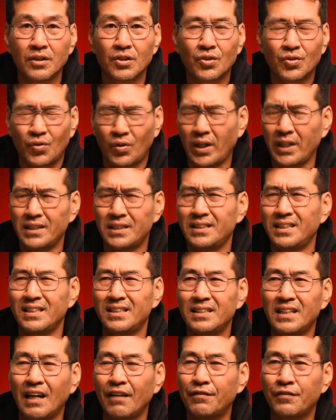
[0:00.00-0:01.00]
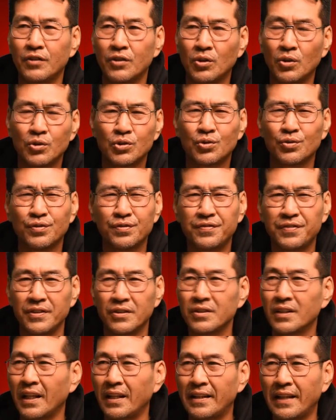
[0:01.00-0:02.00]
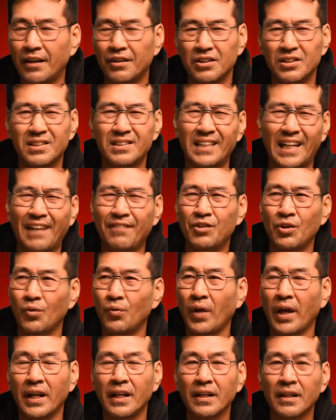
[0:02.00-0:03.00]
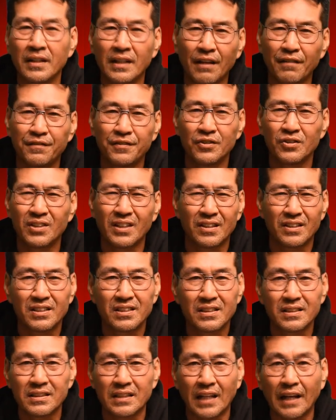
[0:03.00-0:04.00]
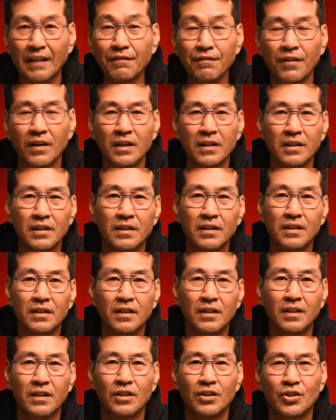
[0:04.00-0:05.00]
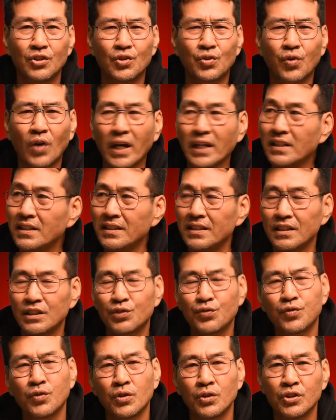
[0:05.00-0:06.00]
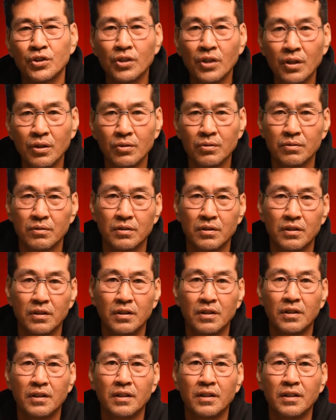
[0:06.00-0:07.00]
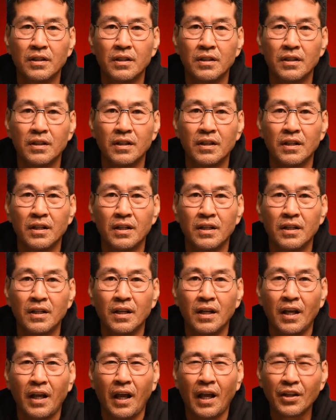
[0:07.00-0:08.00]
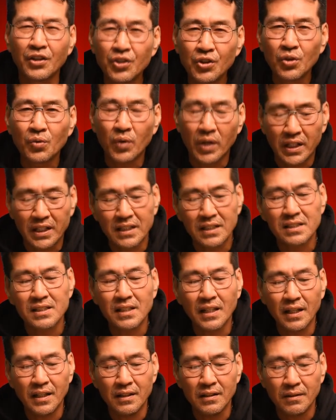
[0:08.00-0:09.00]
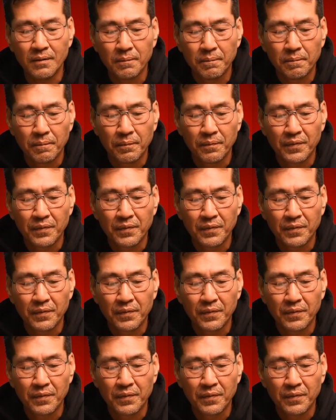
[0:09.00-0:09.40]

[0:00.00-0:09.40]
Christ is not for those who feel that they're saved already and they feel they're safe. Christ is for you. And you know what he said?